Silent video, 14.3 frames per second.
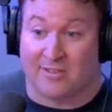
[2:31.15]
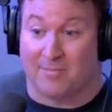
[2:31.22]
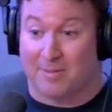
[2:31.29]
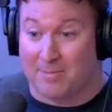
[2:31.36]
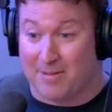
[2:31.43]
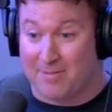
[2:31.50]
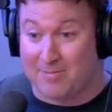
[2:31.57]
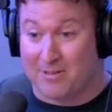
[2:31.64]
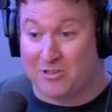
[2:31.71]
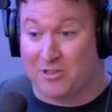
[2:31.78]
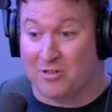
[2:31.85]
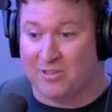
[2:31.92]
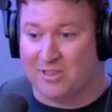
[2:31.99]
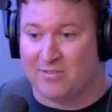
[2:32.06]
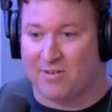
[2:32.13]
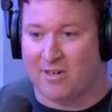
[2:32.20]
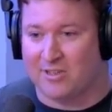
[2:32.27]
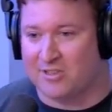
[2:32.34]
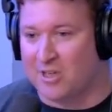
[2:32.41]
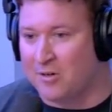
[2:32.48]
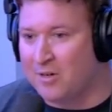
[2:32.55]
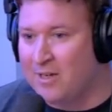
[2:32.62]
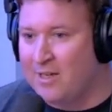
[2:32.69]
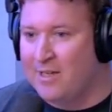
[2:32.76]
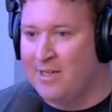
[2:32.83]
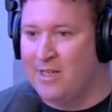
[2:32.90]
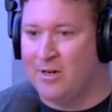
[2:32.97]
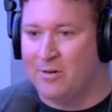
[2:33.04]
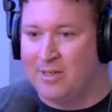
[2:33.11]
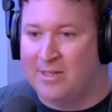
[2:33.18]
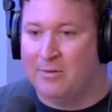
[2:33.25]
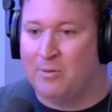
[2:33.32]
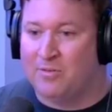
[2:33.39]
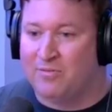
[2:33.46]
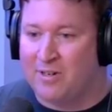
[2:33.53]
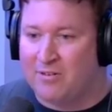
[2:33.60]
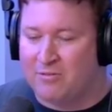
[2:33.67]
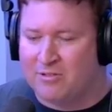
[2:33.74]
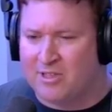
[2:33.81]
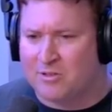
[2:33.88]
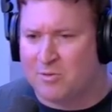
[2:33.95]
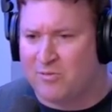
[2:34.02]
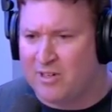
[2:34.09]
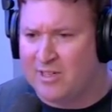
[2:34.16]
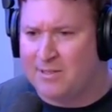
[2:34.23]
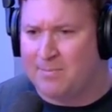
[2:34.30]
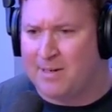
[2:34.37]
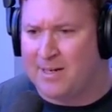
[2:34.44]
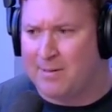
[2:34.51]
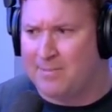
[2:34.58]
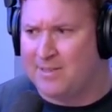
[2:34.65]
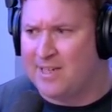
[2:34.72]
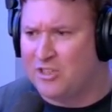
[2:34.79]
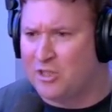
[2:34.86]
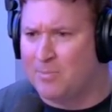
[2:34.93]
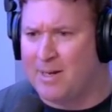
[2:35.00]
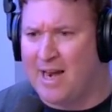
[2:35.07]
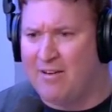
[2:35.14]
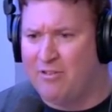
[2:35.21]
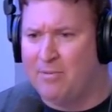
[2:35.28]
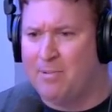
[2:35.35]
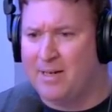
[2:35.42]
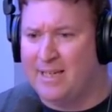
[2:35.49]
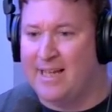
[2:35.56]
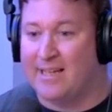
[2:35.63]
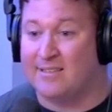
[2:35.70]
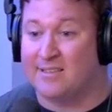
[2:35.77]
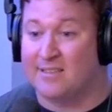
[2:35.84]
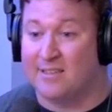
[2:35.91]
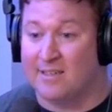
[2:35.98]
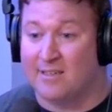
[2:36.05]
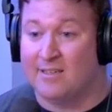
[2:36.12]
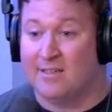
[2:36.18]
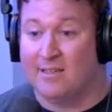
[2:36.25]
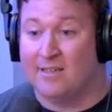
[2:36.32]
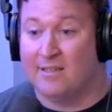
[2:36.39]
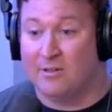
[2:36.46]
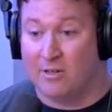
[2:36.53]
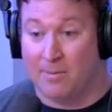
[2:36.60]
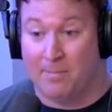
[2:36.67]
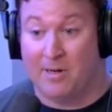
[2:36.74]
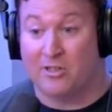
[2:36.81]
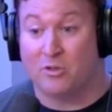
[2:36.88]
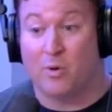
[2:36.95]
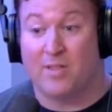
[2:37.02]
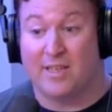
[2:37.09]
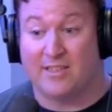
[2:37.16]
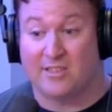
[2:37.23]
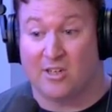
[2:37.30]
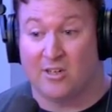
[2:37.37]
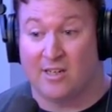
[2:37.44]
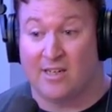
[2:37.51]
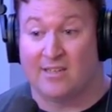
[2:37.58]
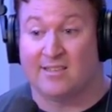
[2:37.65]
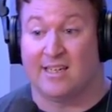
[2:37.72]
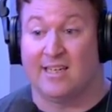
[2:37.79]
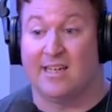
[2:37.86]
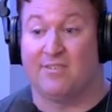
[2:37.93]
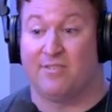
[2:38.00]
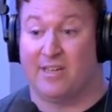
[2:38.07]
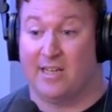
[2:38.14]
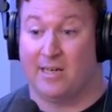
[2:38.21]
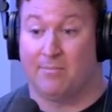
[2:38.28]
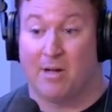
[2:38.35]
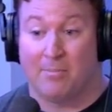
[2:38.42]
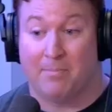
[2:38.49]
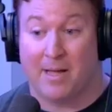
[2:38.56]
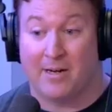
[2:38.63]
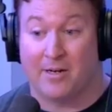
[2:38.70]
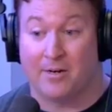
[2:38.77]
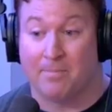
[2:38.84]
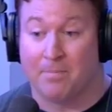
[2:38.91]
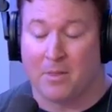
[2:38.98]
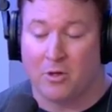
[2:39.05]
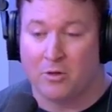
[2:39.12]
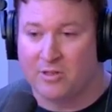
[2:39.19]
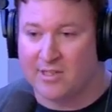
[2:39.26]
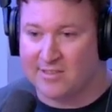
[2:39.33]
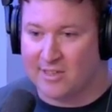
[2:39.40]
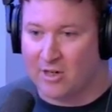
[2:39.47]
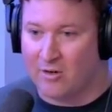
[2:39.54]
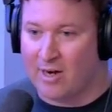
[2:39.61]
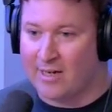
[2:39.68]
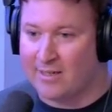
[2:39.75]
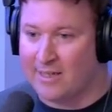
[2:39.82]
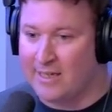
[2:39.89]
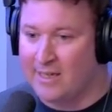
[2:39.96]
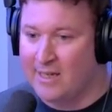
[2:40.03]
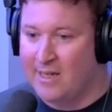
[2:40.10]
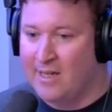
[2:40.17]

Some people have the potential to go this far. So, results will vary depending on potential, but everybody gets, compared to where they started, a significant amount better who does it correctly.